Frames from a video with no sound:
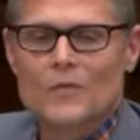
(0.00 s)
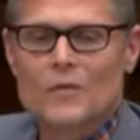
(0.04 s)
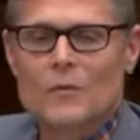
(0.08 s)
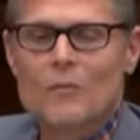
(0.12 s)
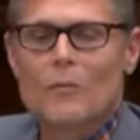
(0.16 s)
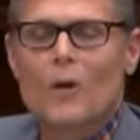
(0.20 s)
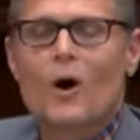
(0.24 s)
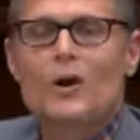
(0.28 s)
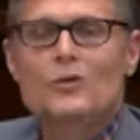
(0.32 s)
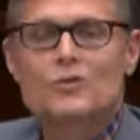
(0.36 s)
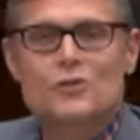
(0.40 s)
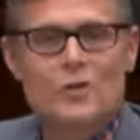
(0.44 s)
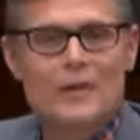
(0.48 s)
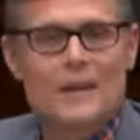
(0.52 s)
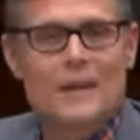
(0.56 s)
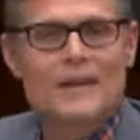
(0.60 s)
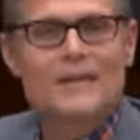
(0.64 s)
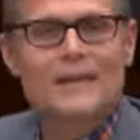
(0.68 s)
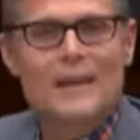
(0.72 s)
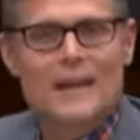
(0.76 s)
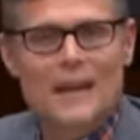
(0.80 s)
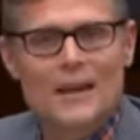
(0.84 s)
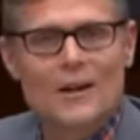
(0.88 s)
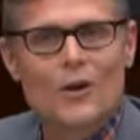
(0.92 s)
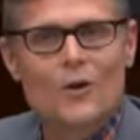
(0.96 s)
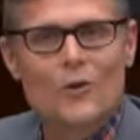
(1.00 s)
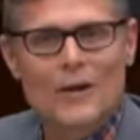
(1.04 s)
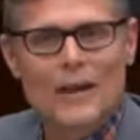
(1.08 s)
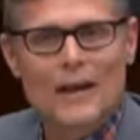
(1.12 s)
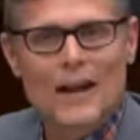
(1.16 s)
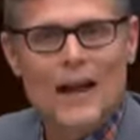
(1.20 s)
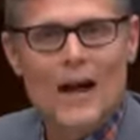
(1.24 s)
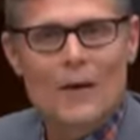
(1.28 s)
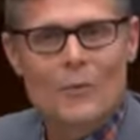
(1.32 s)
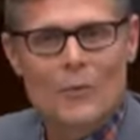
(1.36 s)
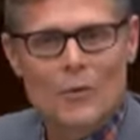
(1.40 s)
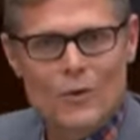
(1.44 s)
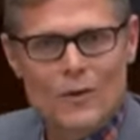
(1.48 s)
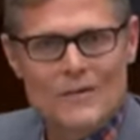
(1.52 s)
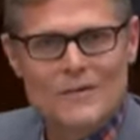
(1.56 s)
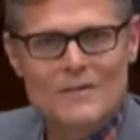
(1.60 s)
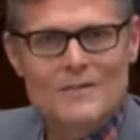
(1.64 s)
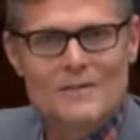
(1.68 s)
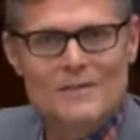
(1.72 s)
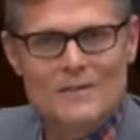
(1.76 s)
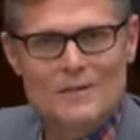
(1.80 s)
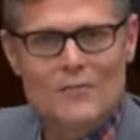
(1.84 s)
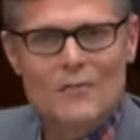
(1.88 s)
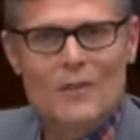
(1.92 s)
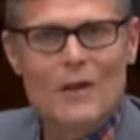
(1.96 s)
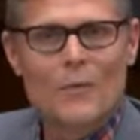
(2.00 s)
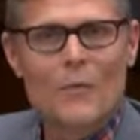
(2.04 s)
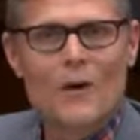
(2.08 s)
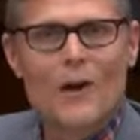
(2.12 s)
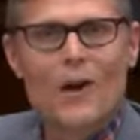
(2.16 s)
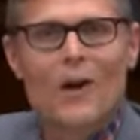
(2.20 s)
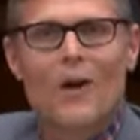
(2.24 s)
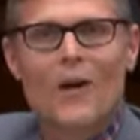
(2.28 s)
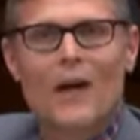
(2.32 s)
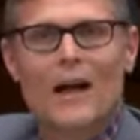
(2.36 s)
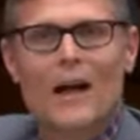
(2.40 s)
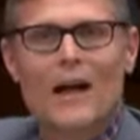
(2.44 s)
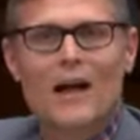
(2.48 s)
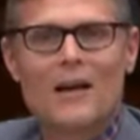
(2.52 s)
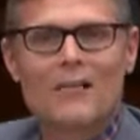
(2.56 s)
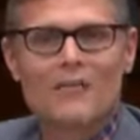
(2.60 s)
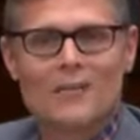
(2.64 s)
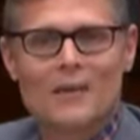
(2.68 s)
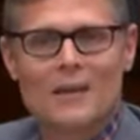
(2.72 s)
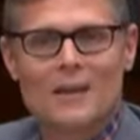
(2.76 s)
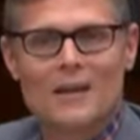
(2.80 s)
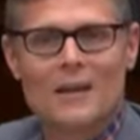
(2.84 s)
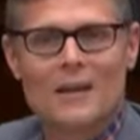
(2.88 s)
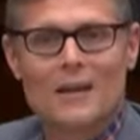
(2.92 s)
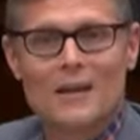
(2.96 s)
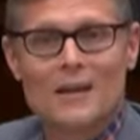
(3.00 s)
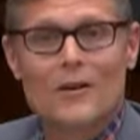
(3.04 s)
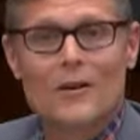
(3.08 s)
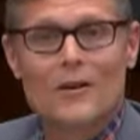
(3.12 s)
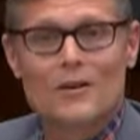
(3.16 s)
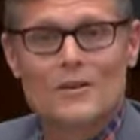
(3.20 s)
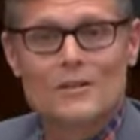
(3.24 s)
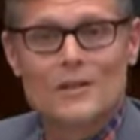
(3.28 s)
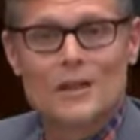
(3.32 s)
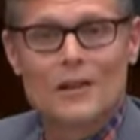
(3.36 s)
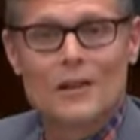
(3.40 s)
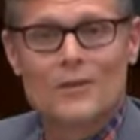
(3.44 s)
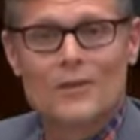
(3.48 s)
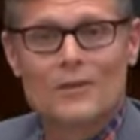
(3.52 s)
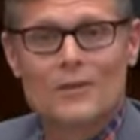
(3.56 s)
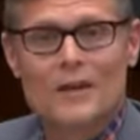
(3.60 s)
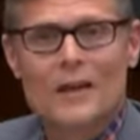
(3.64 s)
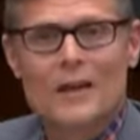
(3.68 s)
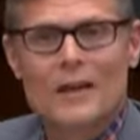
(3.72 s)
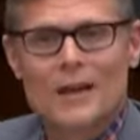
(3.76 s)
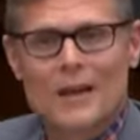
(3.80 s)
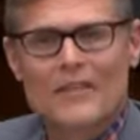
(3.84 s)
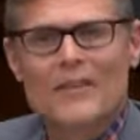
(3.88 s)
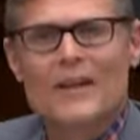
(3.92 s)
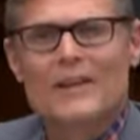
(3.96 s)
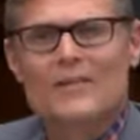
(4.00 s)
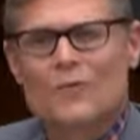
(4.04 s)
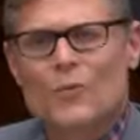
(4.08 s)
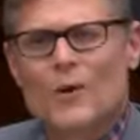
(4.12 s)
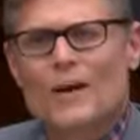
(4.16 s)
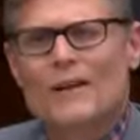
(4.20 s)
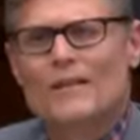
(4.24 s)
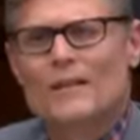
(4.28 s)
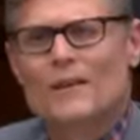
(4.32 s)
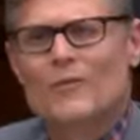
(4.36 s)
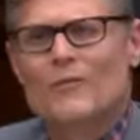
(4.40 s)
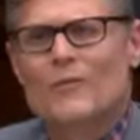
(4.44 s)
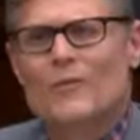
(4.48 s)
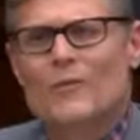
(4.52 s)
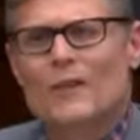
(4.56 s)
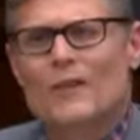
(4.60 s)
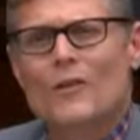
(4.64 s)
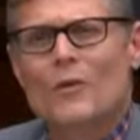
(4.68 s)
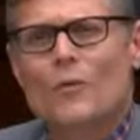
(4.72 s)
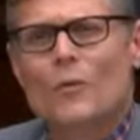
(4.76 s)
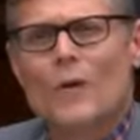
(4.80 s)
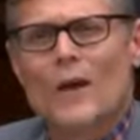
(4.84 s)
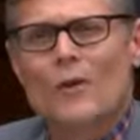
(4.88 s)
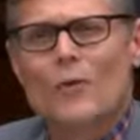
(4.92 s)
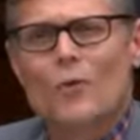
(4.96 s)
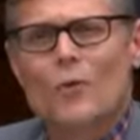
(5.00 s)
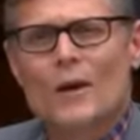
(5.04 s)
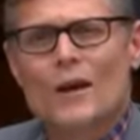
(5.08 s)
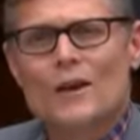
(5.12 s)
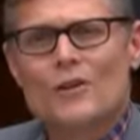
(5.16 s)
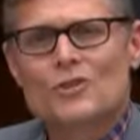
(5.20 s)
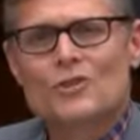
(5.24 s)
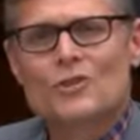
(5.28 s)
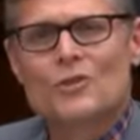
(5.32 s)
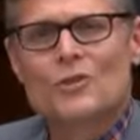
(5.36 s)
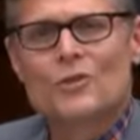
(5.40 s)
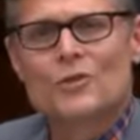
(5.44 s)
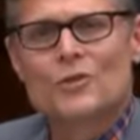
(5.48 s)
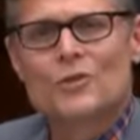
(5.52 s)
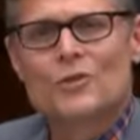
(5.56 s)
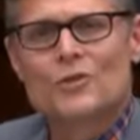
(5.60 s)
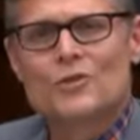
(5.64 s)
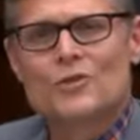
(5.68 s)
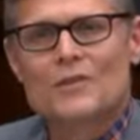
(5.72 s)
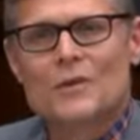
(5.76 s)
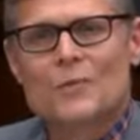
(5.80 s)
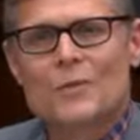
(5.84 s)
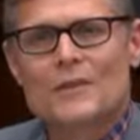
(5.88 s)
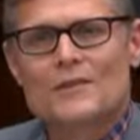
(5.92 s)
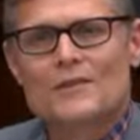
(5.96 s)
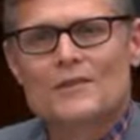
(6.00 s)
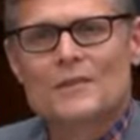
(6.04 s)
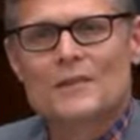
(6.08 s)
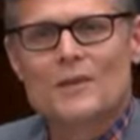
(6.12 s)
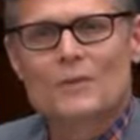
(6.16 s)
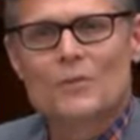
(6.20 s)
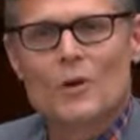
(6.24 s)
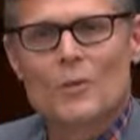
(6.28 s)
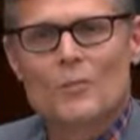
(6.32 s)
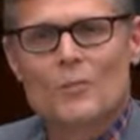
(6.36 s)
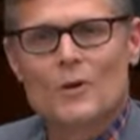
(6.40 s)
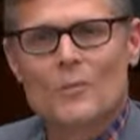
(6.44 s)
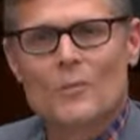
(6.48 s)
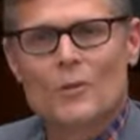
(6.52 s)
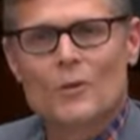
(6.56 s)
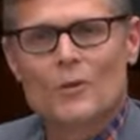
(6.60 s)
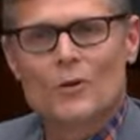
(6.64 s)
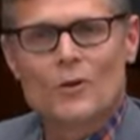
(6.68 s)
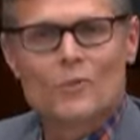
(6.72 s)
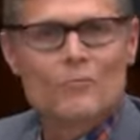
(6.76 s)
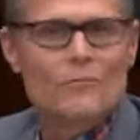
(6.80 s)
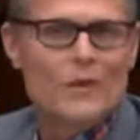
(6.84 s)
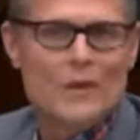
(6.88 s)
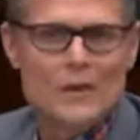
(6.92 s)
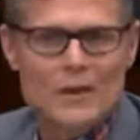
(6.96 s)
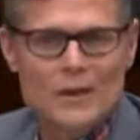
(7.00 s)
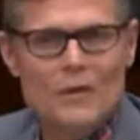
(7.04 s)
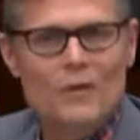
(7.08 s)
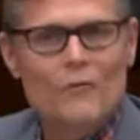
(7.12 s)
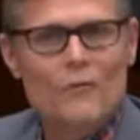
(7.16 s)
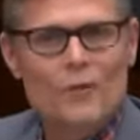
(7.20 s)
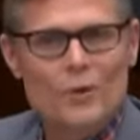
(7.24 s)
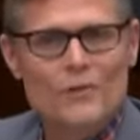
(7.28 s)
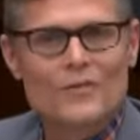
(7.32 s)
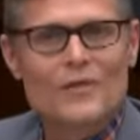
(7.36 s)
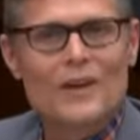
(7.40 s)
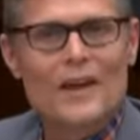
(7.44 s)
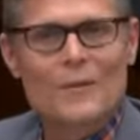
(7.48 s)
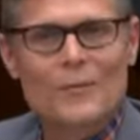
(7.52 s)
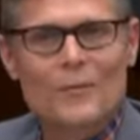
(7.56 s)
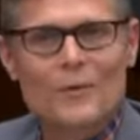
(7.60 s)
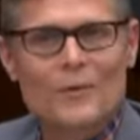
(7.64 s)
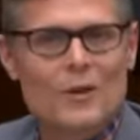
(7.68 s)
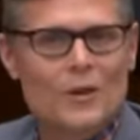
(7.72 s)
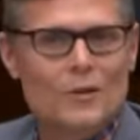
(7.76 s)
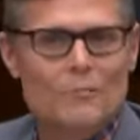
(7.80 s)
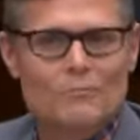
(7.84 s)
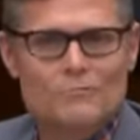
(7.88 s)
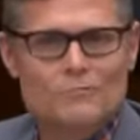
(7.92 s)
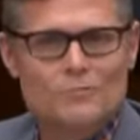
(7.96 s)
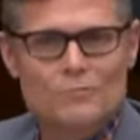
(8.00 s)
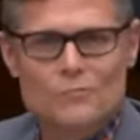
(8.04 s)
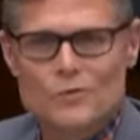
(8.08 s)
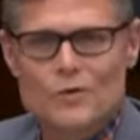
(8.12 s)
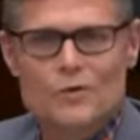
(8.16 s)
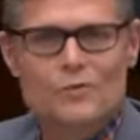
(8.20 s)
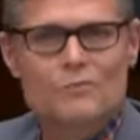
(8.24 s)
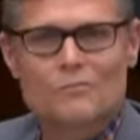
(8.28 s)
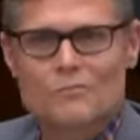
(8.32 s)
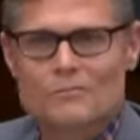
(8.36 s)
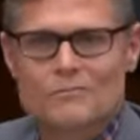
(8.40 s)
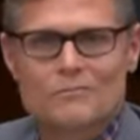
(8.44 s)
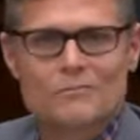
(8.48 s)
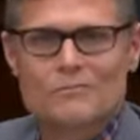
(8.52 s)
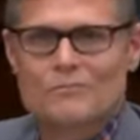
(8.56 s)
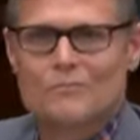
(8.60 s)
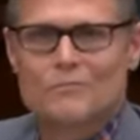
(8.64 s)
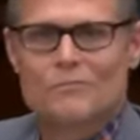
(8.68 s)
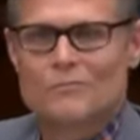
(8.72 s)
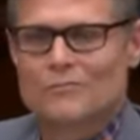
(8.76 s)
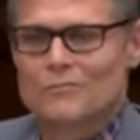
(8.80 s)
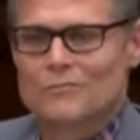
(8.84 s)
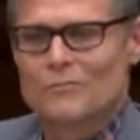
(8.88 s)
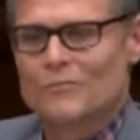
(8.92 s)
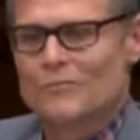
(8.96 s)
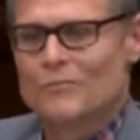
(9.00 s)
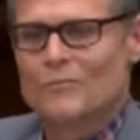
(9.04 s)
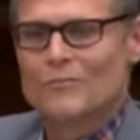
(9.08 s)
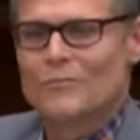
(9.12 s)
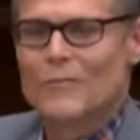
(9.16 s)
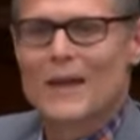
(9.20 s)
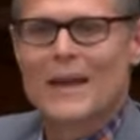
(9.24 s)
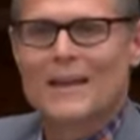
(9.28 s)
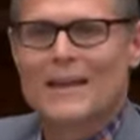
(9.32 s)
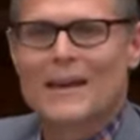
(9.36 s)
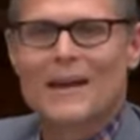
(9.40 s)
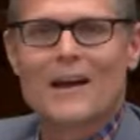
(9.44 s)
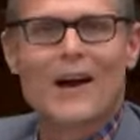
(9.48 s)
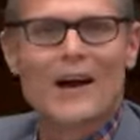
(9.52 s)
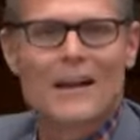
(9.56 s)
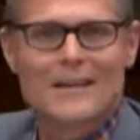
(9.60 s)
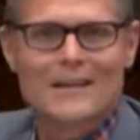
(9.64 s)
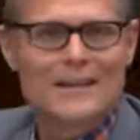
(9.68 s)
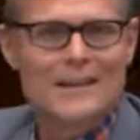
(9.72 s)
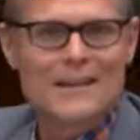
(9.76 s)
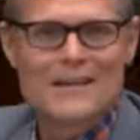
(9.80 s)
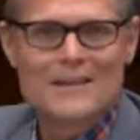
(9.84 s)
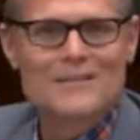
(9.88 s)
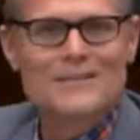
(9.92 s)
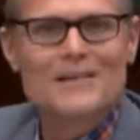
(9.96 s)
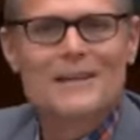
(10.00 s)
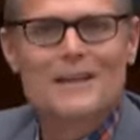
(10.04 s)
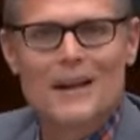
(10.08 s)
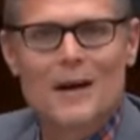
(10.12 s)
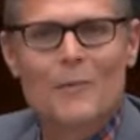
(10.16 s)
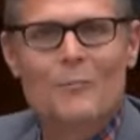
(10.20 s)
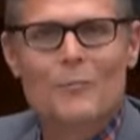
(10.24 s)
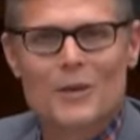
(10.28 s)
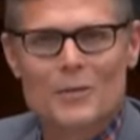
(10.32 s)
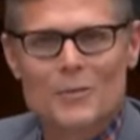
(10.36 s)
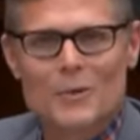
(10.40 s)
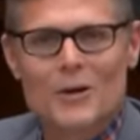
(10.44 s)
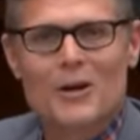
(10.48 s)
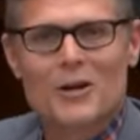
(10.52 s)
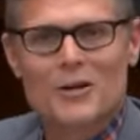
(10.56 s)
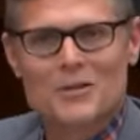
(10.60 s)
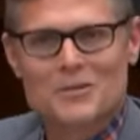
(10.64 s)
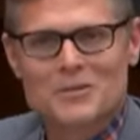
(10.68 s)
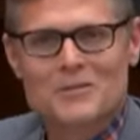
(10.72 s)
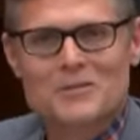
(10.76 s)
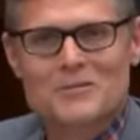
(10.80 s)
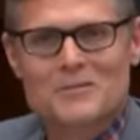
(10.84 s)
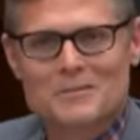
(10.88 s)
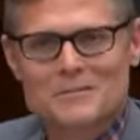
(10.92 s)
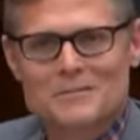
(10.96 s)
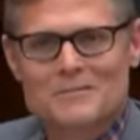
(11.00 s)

modulate the endocannabinoid system that we all have in ourselves. And that's quite different than the recreational use that we see where people are, for example, you know, making high THC gummy bears.